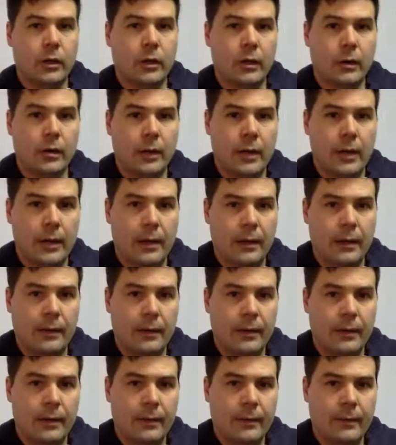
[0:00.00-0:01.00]
Oh yeah.
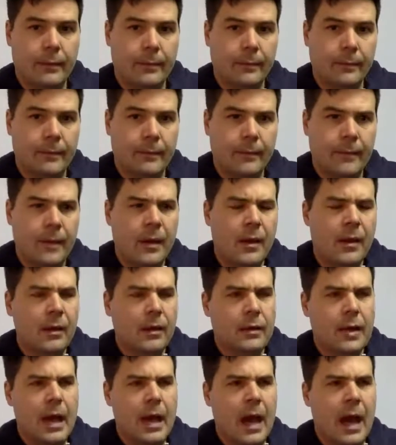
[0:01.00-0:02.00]
Yeah.
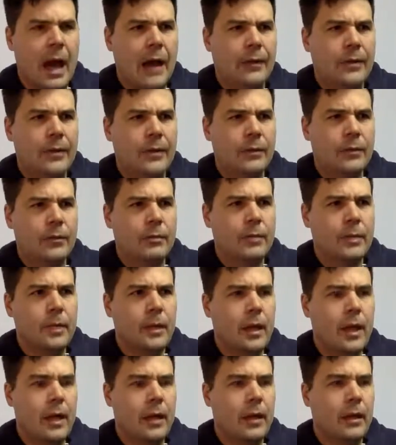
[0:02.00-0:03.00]
Yeah, I think for
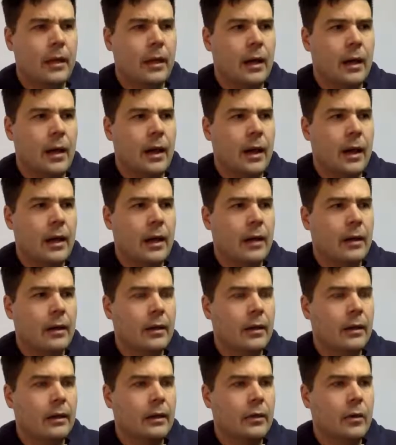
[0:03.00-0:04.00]
me,
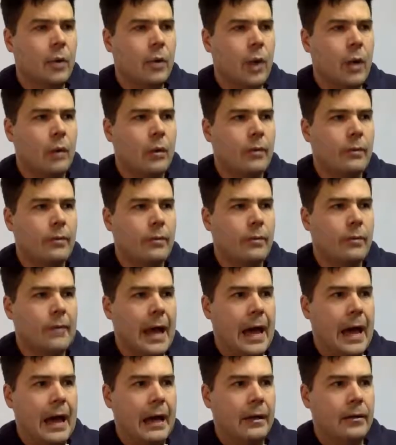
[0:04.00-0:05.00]
I went from
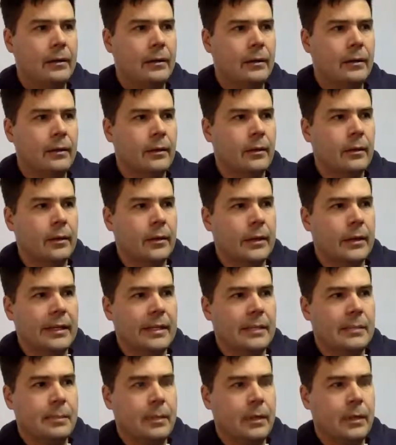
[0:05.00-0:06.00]
that
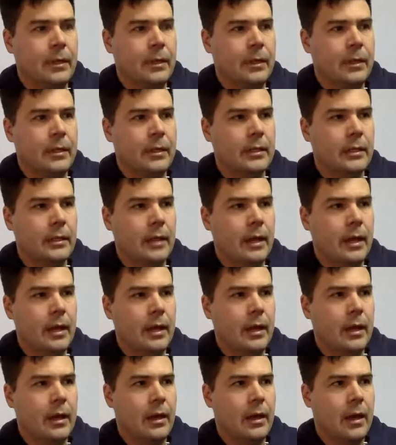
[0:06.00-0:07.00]
experience, and
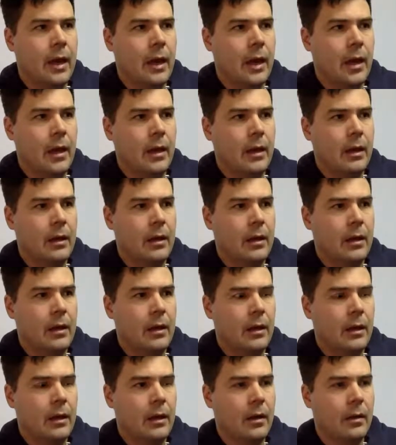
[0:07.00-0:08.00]
then I
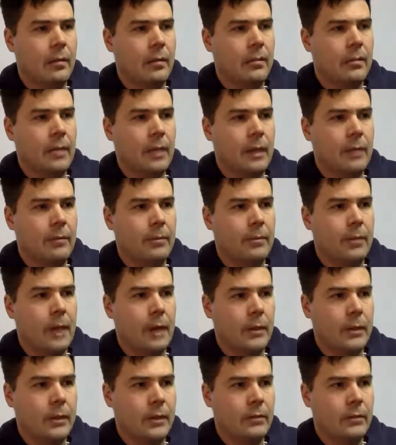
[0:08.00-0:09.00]

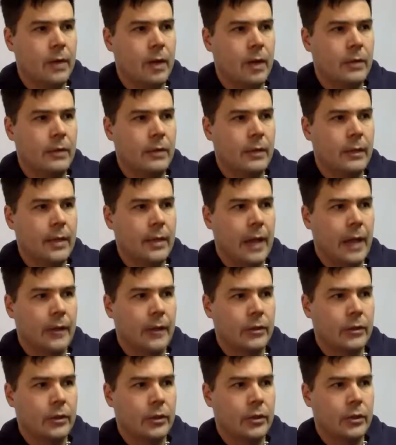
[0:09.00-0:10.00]
was involved in the
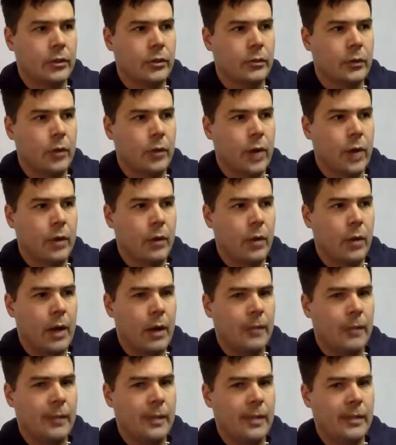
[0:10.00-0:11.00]
Catholic Church for quite a
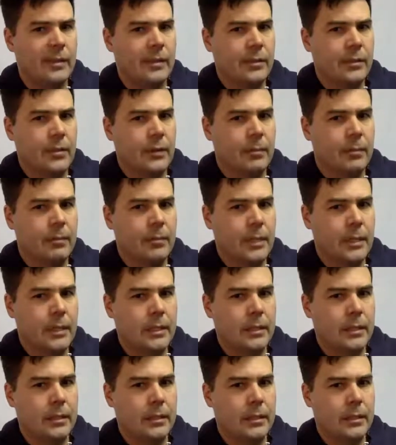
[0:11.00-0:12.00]
while, but that's a different
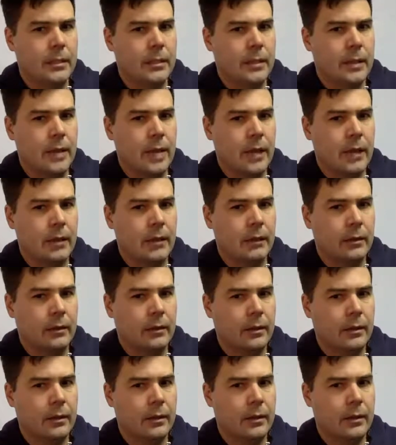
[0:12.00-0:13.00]
beast
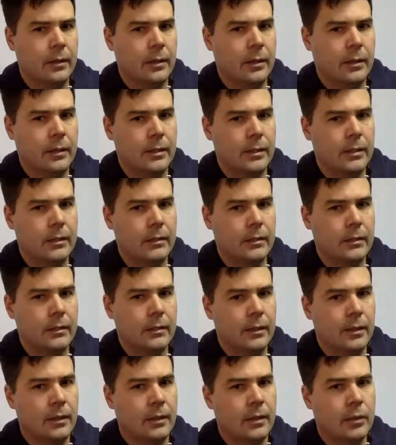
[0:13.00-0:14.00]
entirely, since
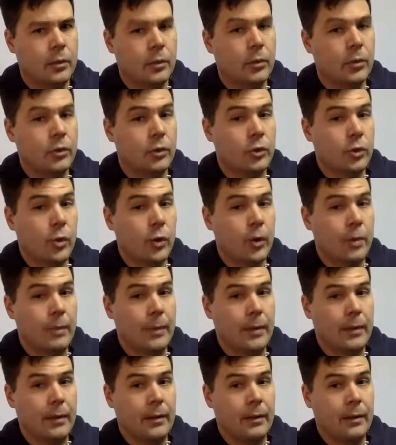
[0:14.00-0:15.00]
you can show up
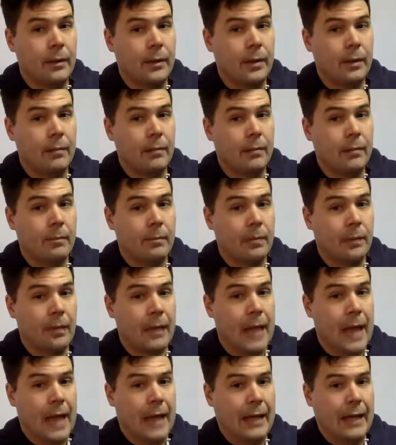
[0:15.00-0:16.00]
at a
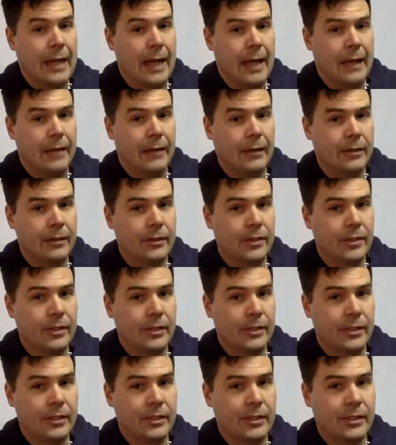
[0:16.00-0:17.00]
lot of Catholic
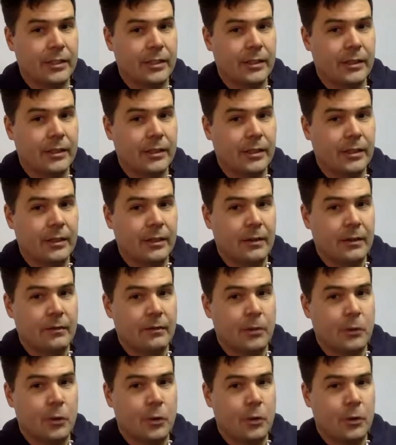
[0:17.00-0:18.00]
churches
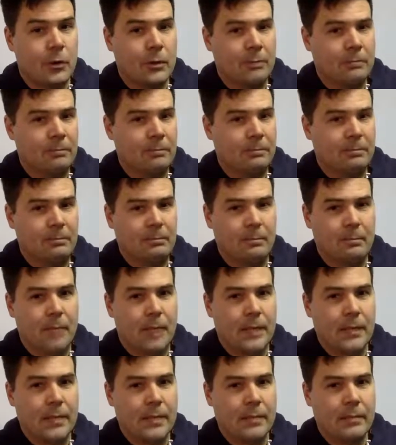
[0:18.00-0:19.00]
for
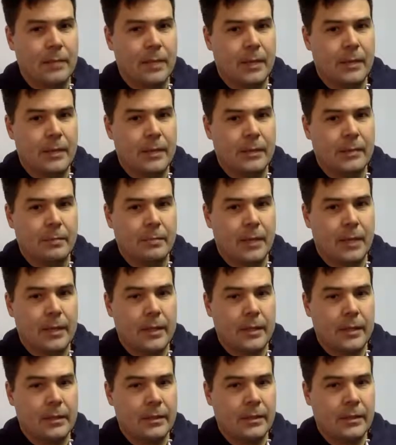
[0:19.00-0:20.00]
months and months and
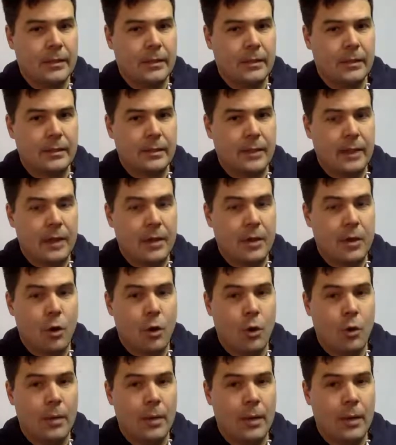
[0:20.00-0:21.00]
months, and
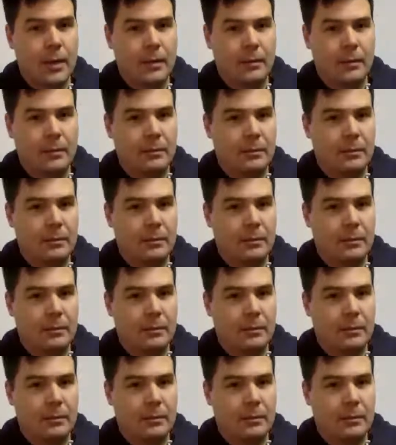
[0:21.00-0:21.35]
nobody